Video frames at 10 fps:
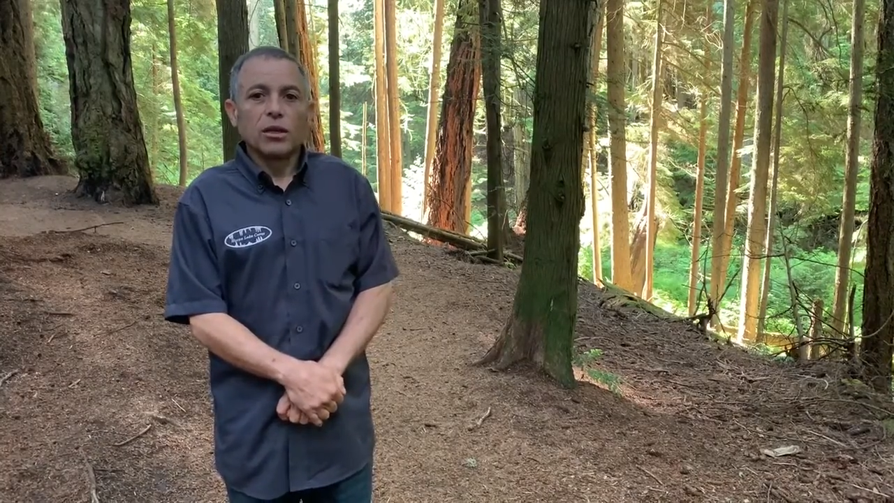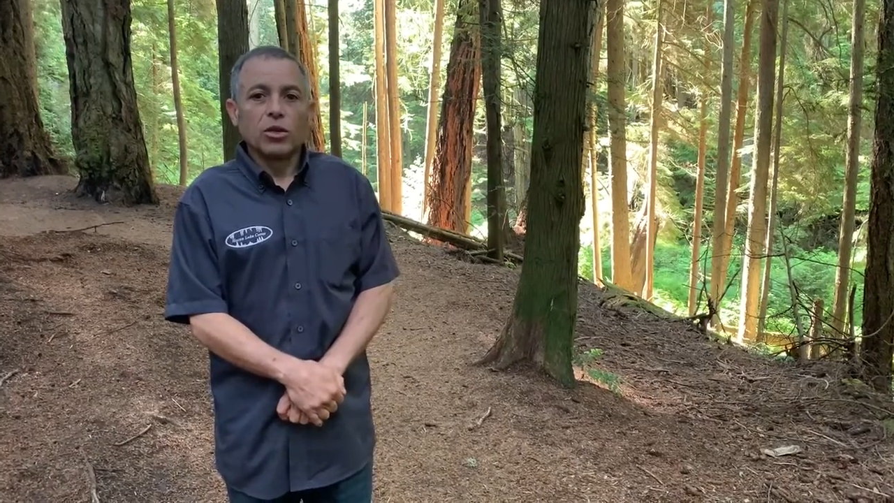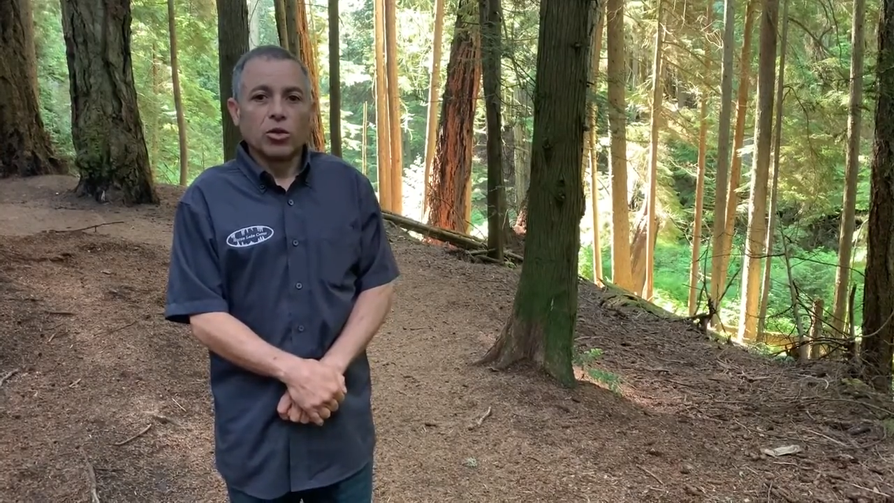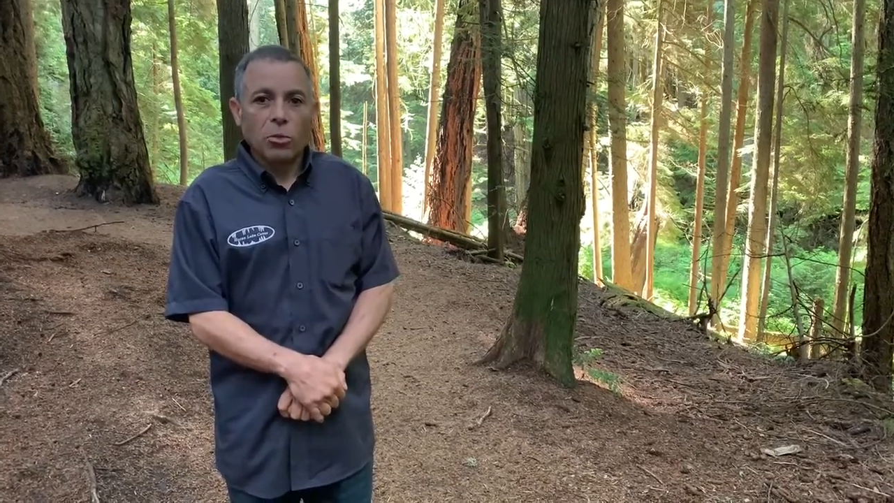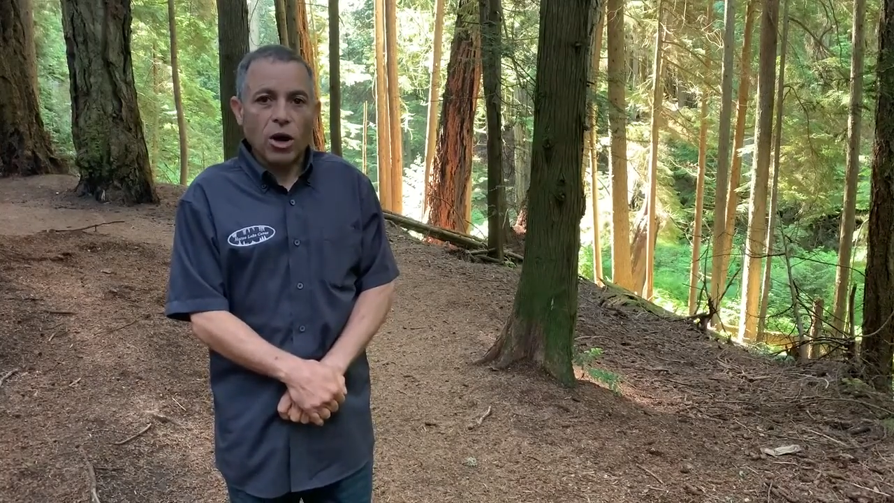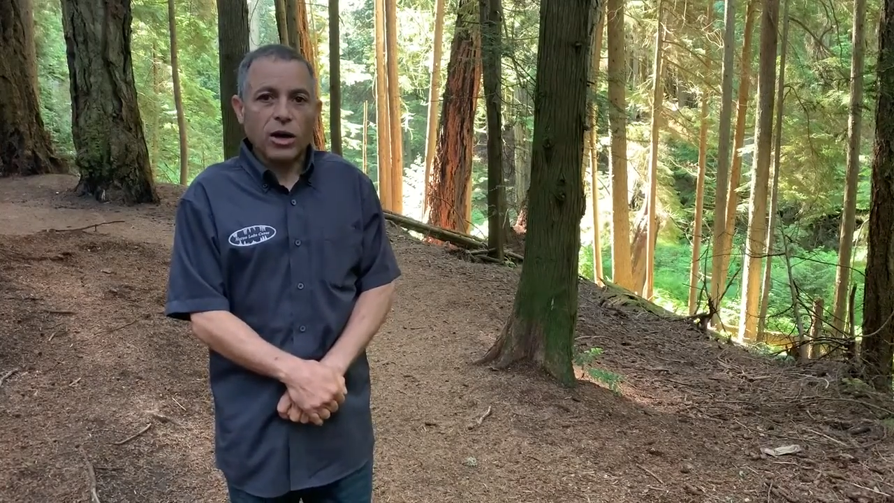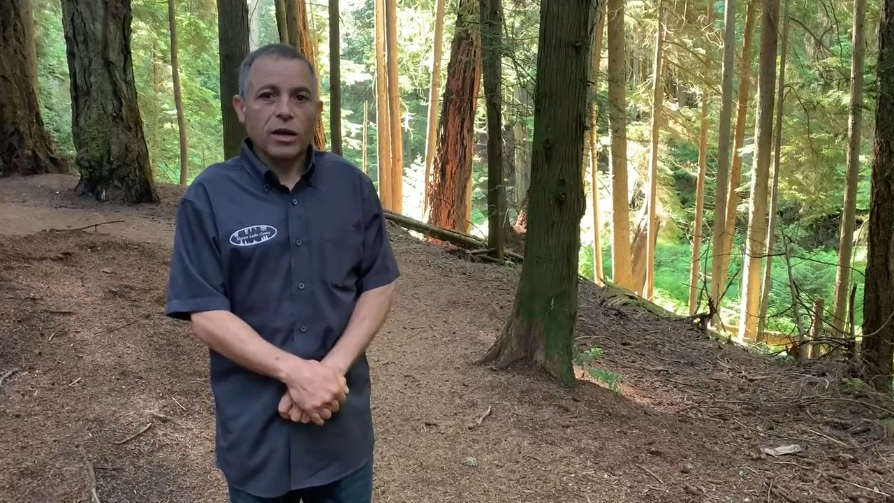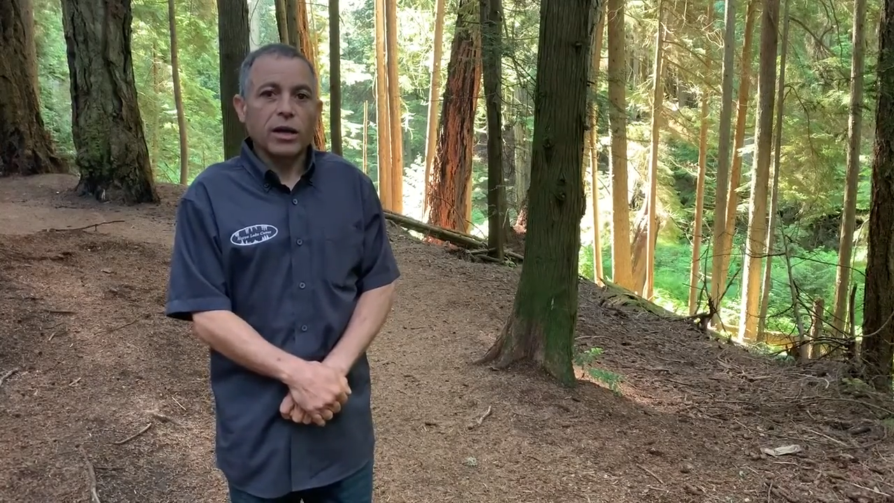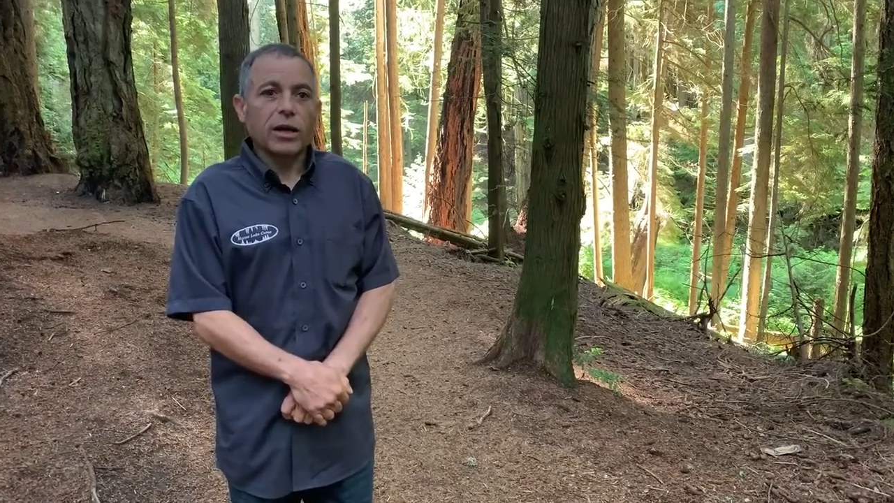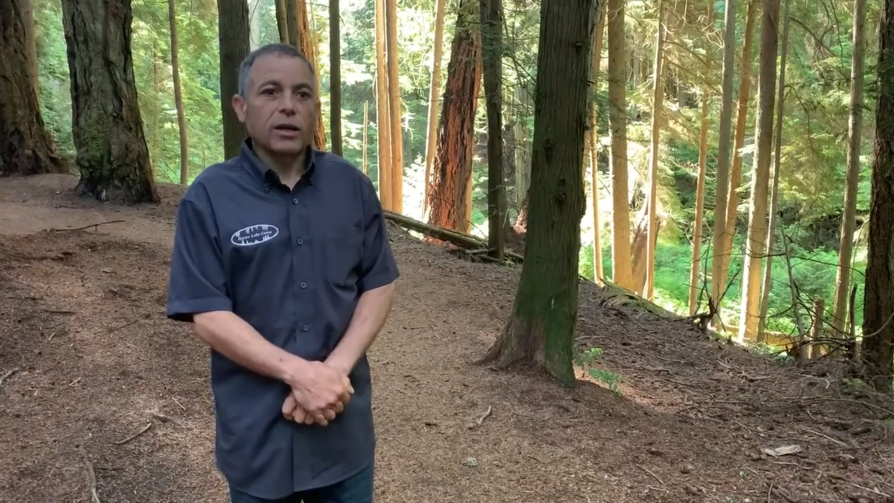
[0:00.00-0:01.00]
new
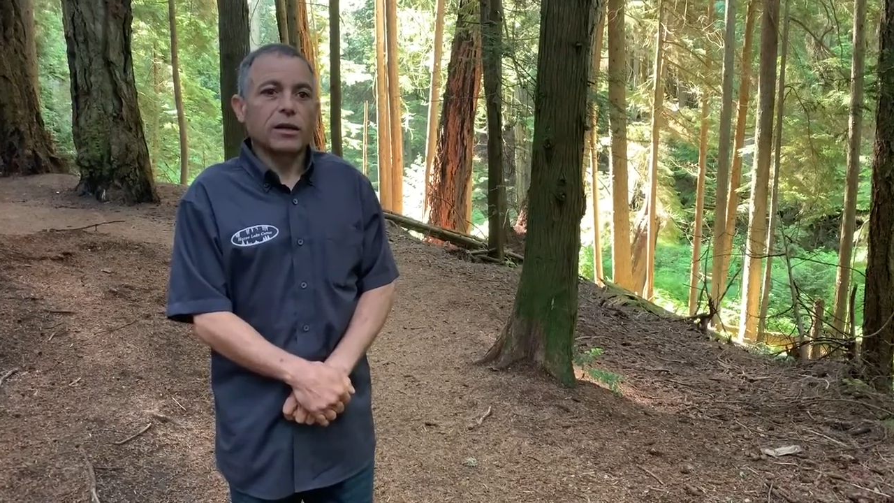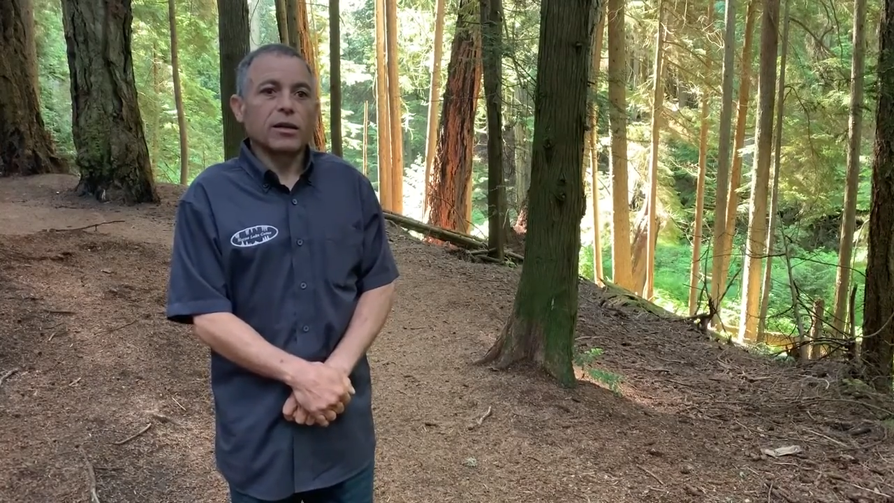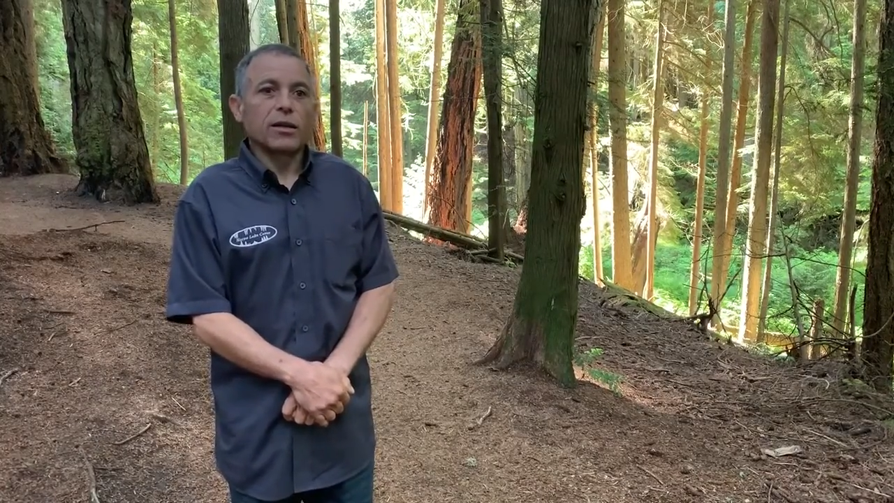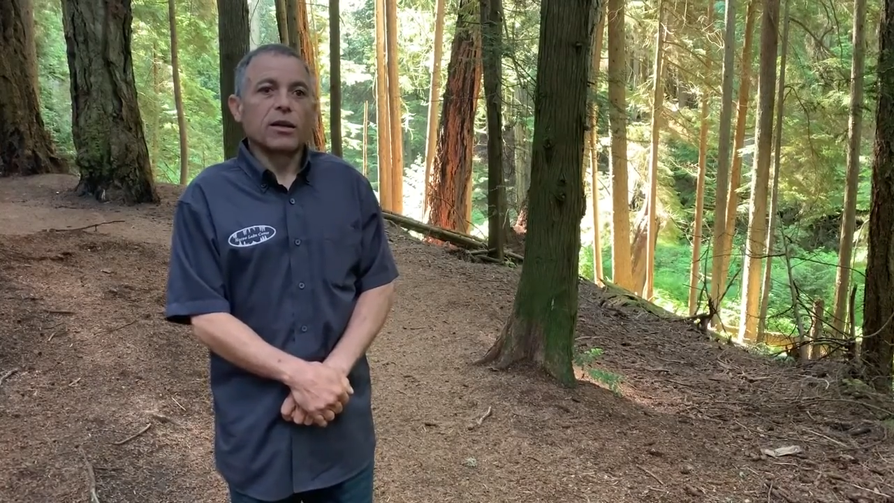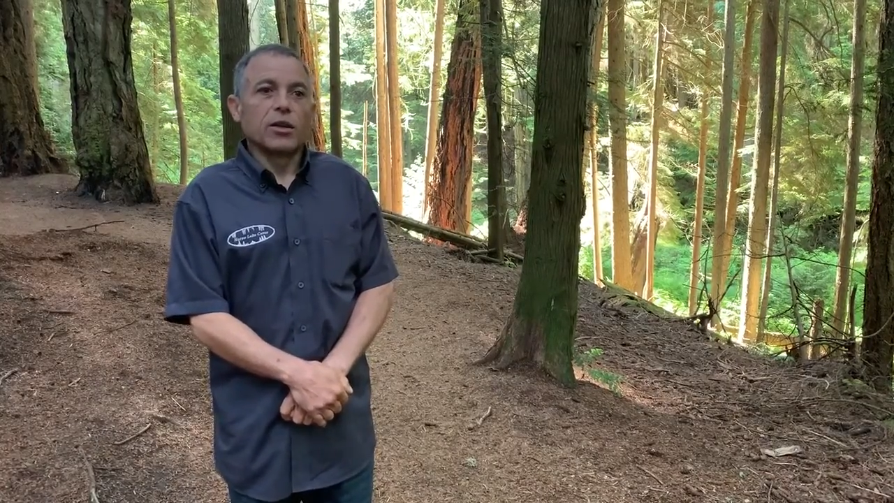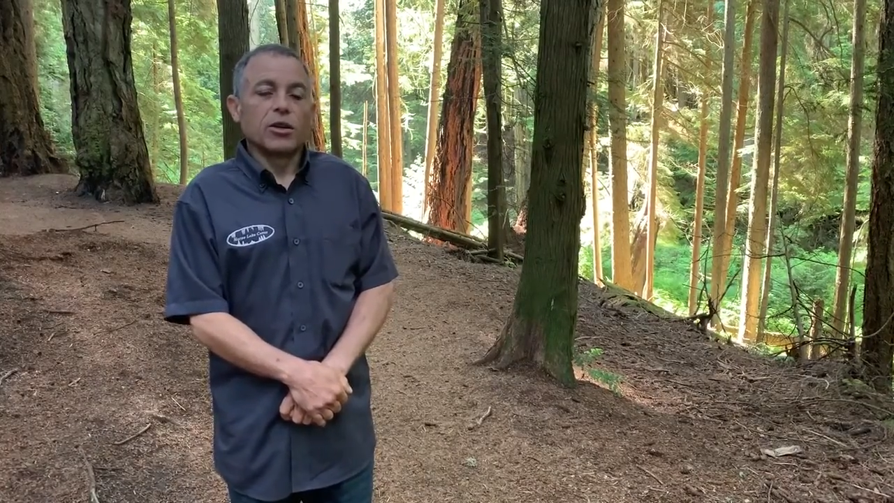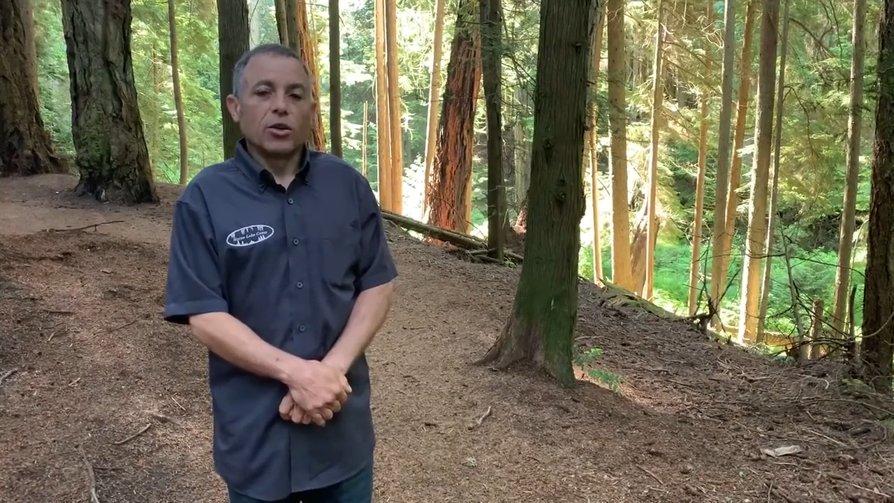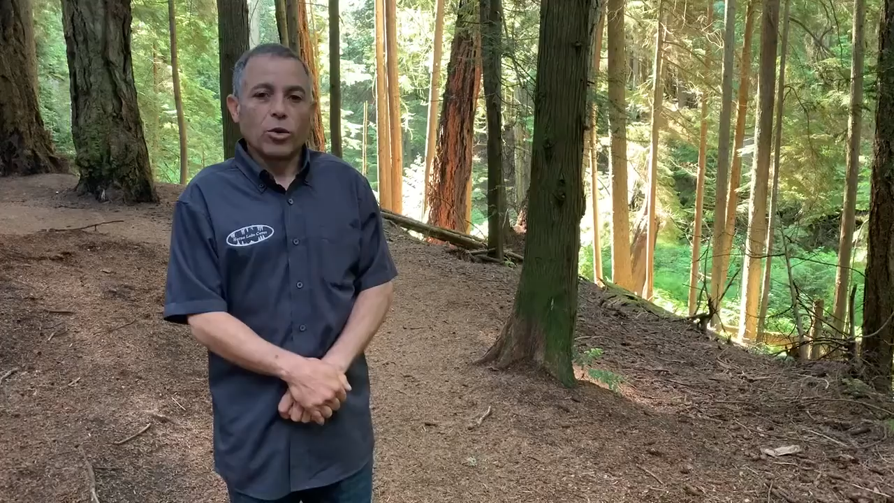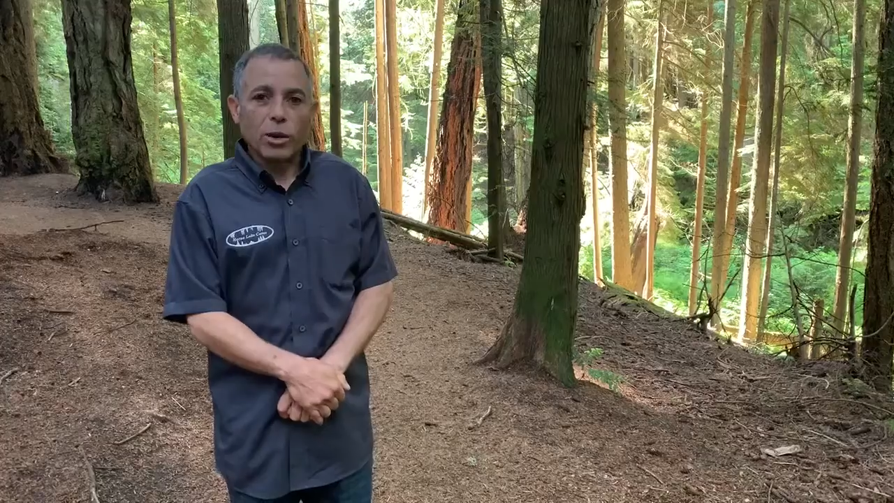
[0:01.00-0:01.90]
marketing, new